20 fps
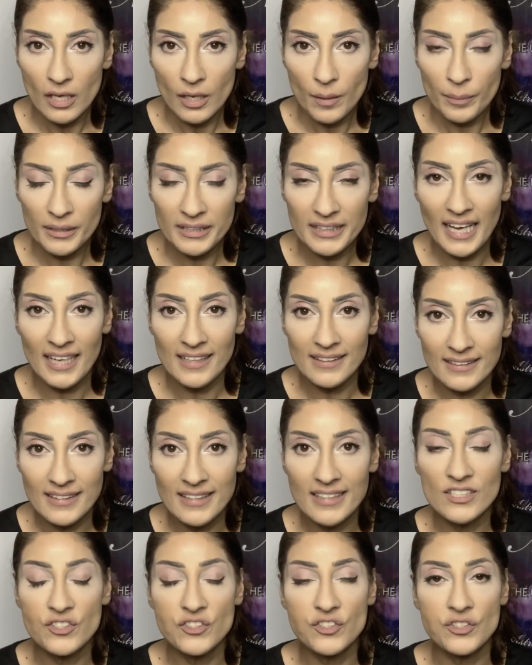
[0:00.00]
but that
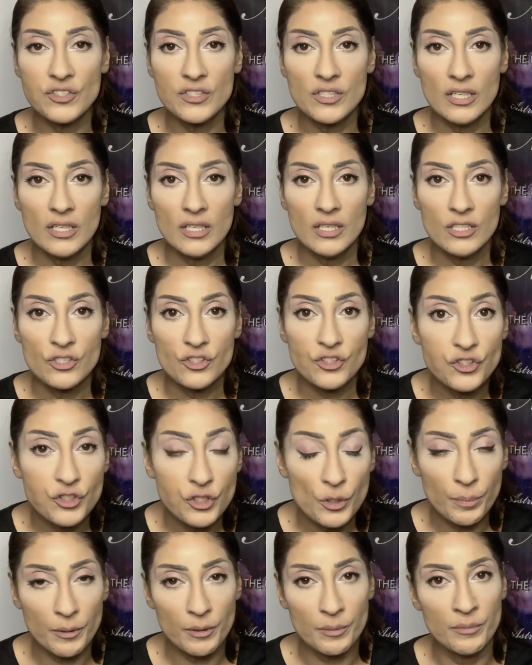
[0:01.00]
this
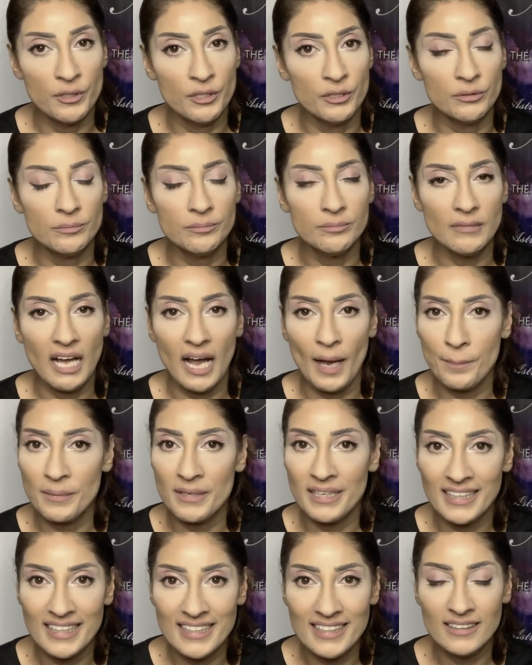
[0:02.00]
supermoon
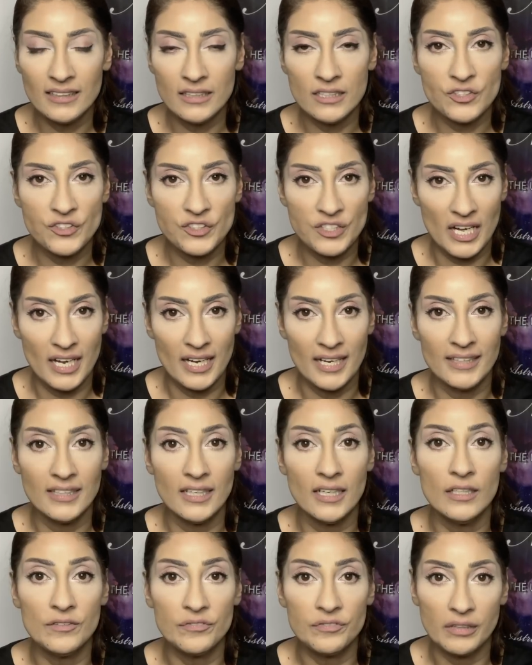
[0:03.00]
happening in the sign
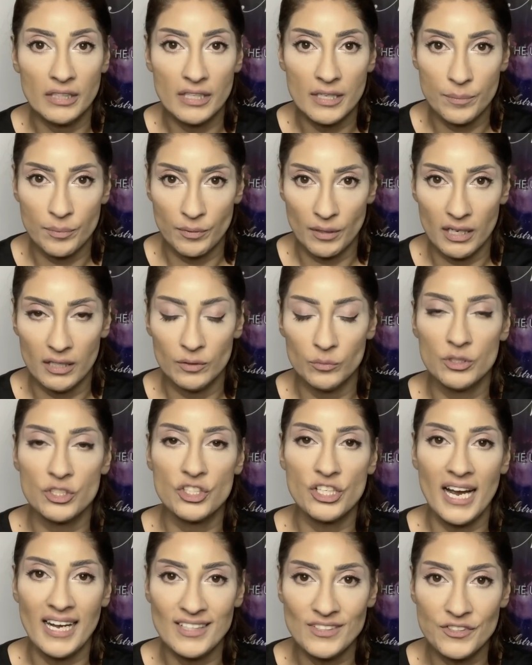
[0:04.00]
of Libra,
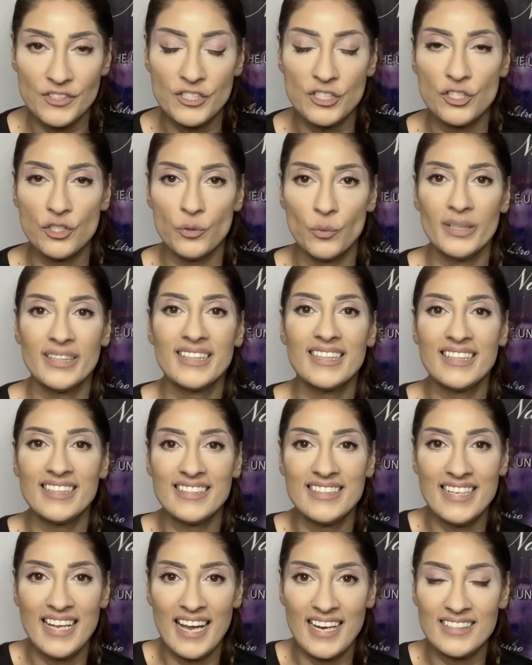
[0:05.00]
which has to do with
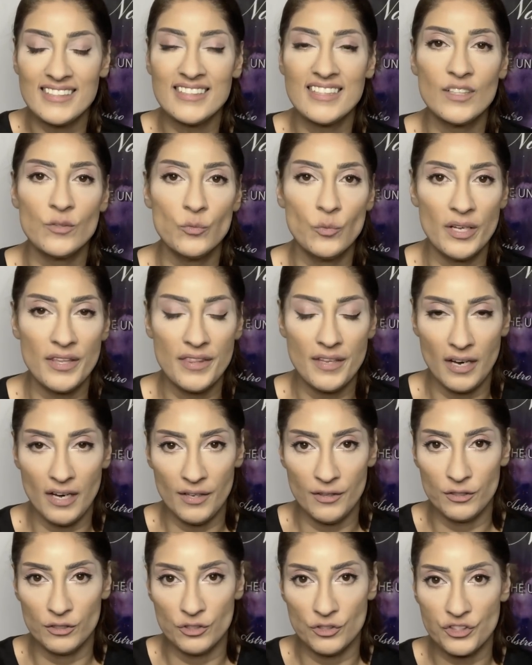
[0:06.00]
connecting with
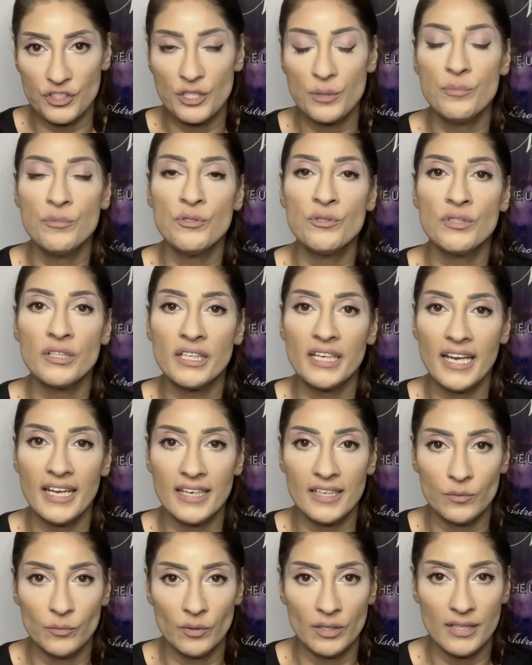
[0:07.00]
others,
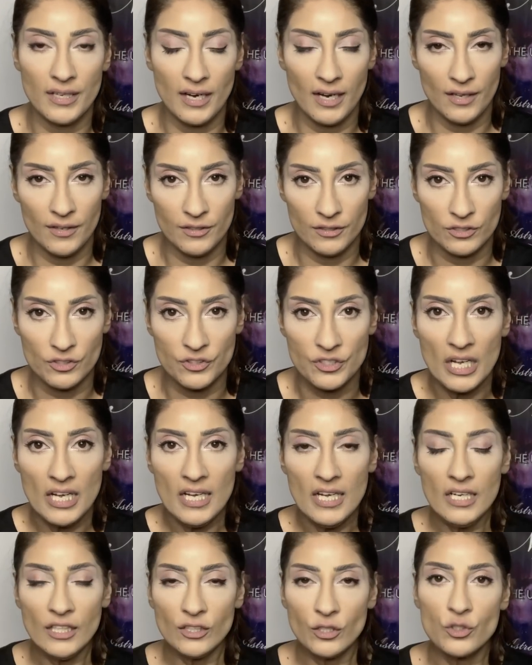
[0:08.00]
communicating with others,
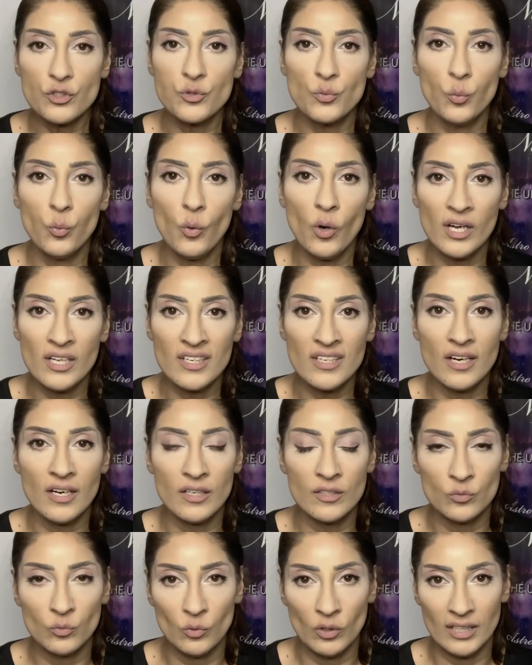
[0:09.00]
those one
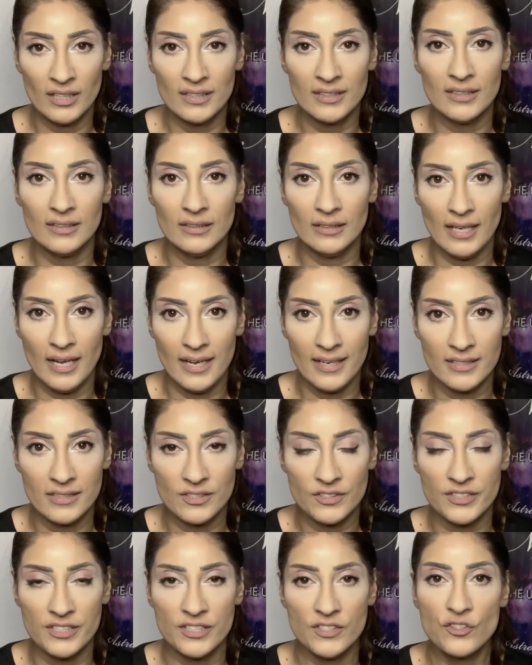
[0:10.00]
on one
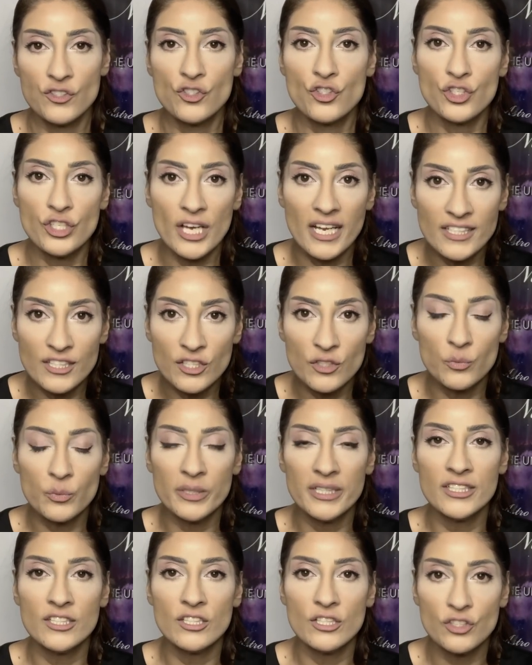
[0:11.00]
alliances,
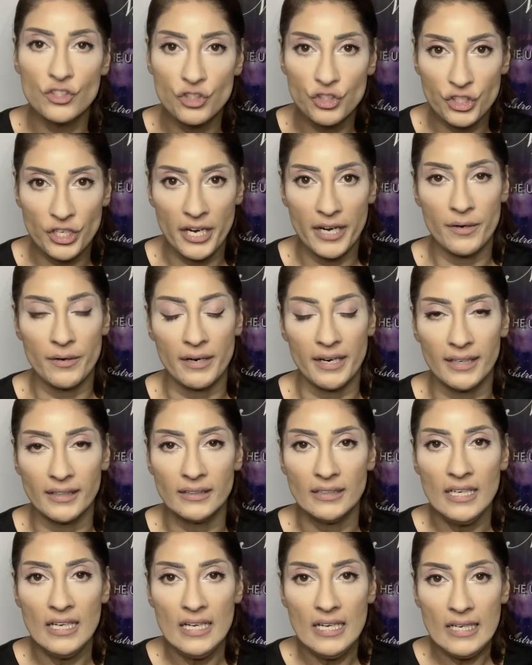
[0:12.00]
genuine sharing.
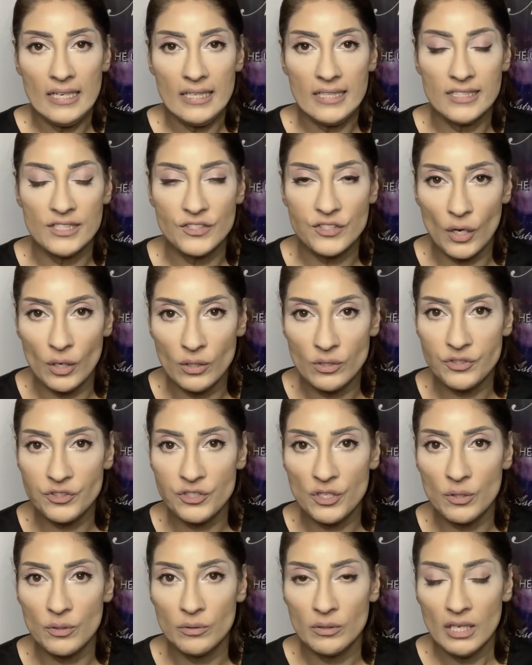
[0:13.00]
Is
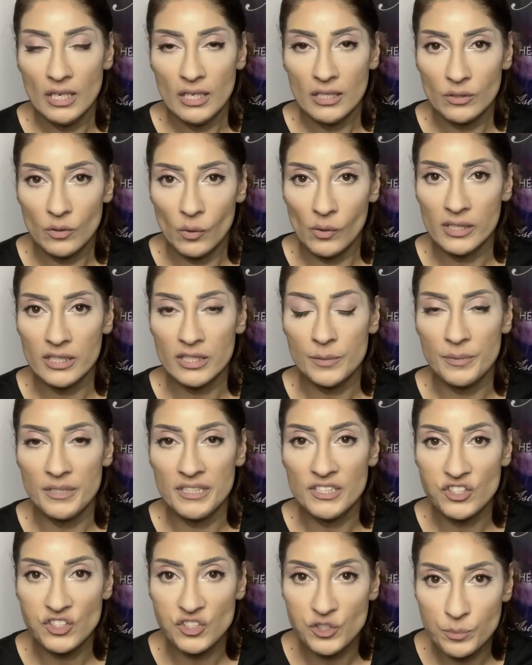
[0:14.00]
also going to be
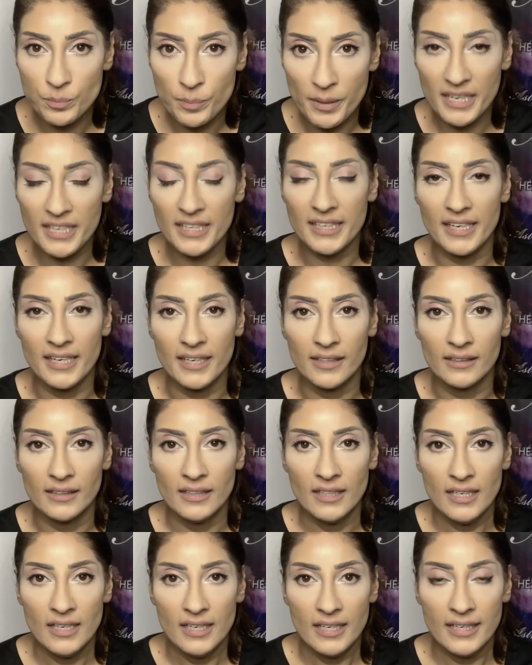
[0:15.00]
speaking
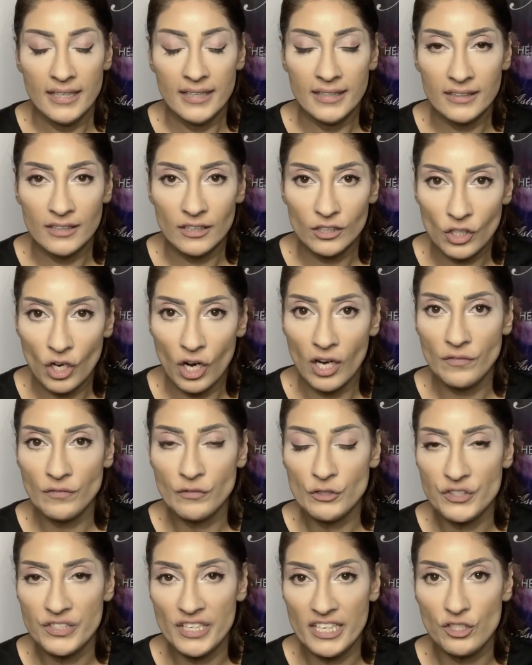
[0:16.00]
in
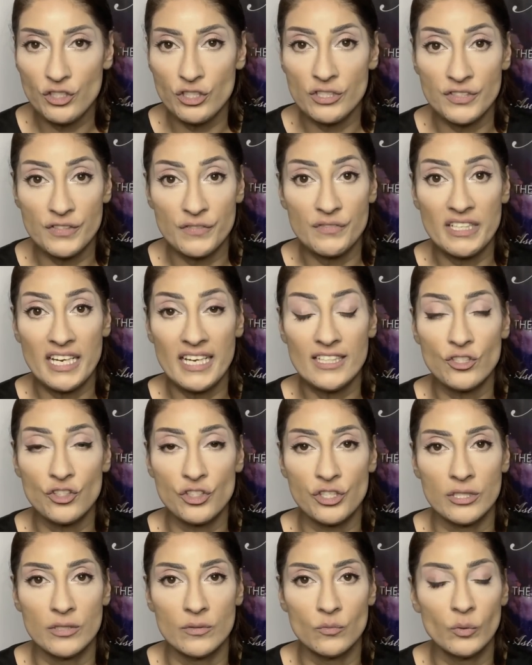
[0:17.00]
conversations of
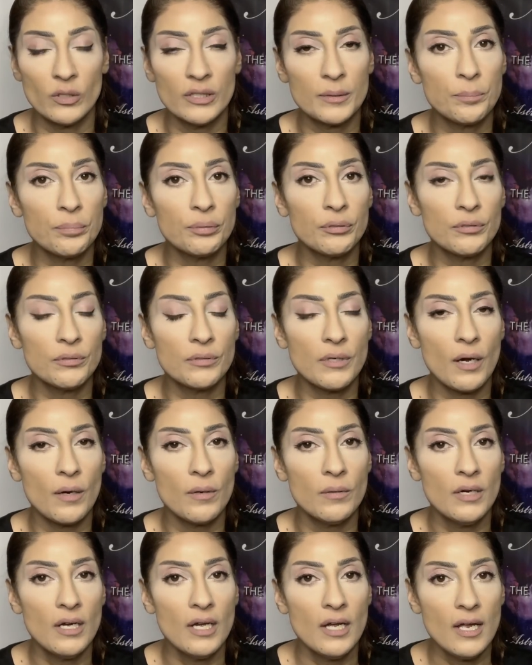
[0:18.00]
tension with
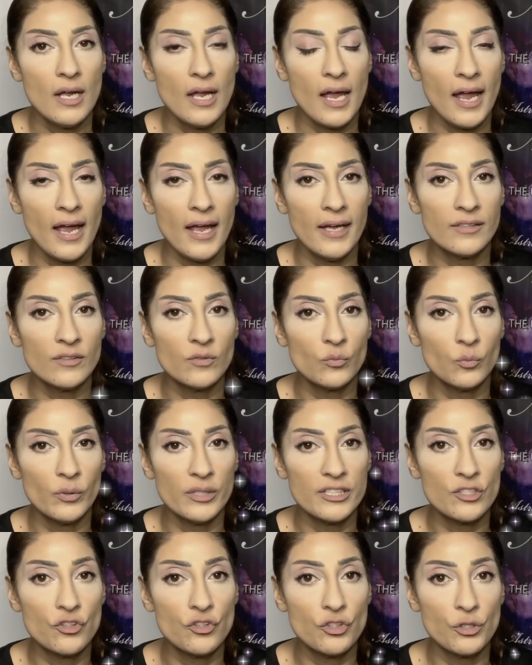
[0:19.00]
Pluto and
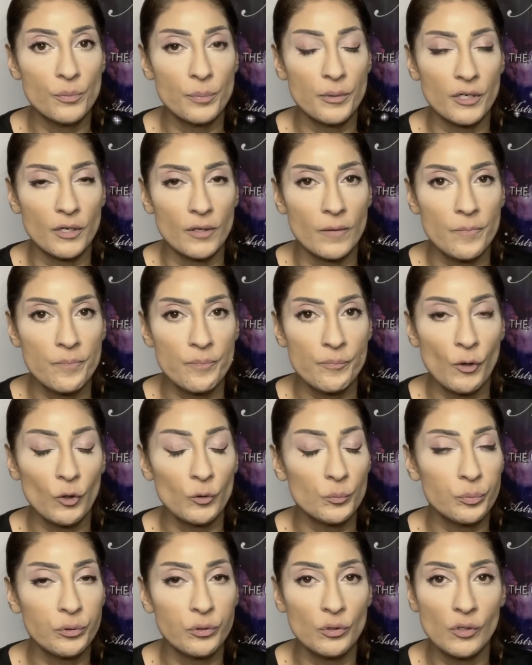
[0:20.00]
with Jupiter.
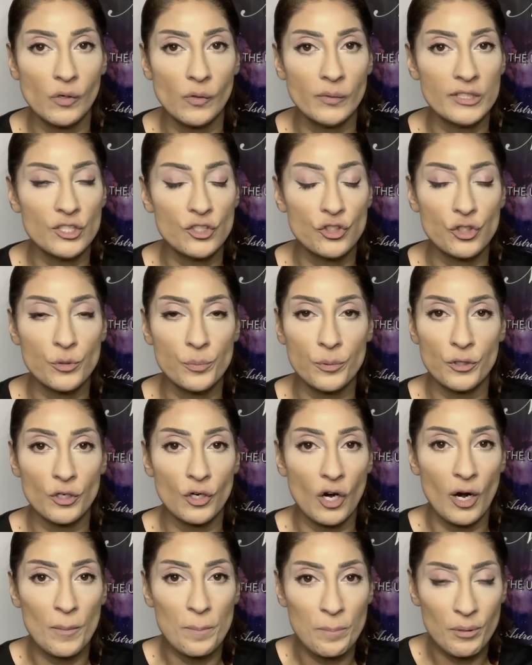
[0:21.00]
Both Pluto and Jupiter
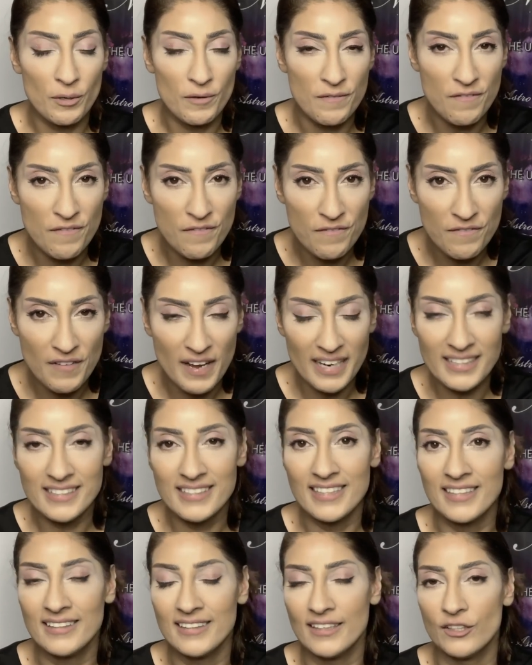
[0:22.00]
are
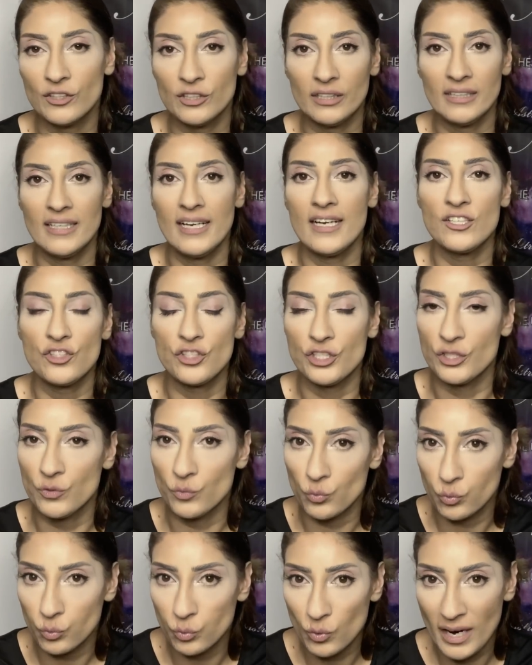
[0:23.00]
perfecting their
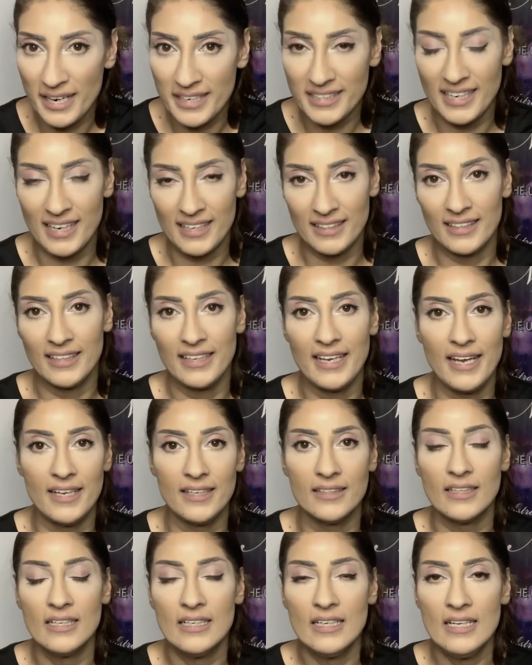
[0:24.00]
connection right out of the gate